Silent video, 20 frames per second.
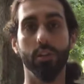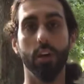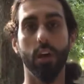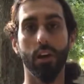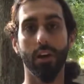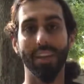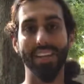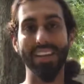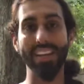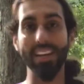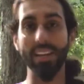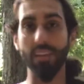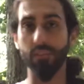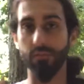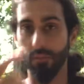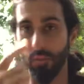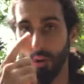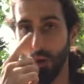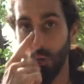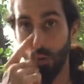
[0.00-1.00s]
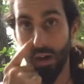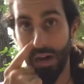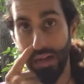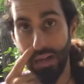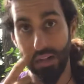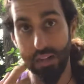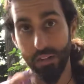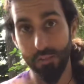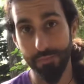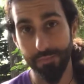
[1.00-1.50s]
not eating for a
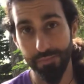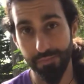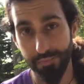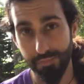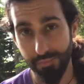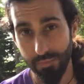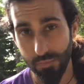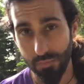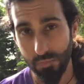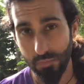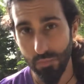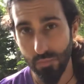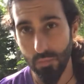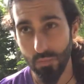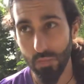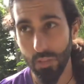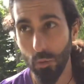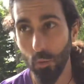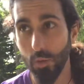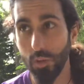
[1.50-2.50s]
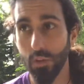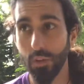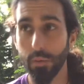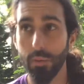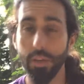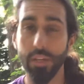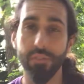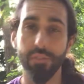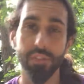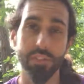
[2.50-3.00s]
while, we know the
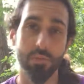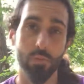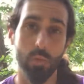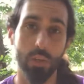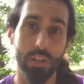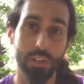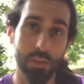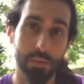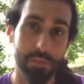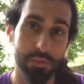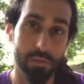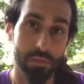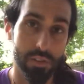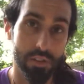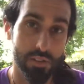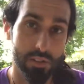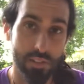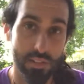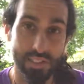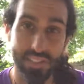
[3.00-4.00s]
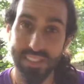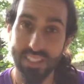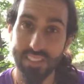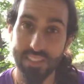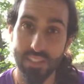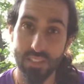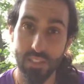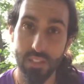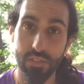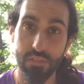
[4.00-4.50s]
benefits when it comes to insulin
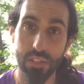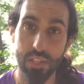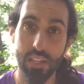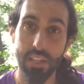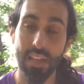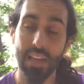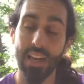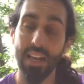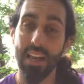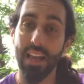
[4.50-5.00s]
sensitivity,